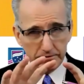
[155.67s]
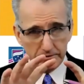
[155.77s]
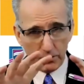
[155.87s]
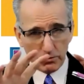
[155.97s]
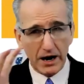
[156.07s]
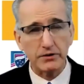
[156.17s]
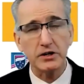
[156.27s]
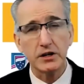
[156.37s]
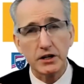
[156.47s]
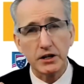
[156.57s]
around
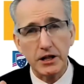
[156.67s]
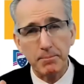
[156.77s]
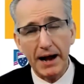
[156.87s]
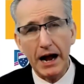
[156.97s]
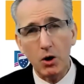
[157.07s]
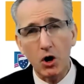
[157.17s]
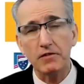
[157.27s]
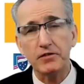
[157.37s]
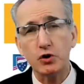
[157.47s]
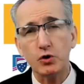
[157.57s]
the power
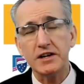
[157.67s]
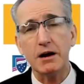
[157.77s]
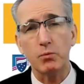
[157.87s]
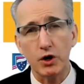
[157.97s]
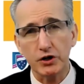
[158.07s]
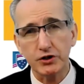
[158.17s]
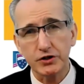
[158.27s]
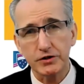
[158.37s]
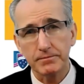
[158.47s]
of your networks.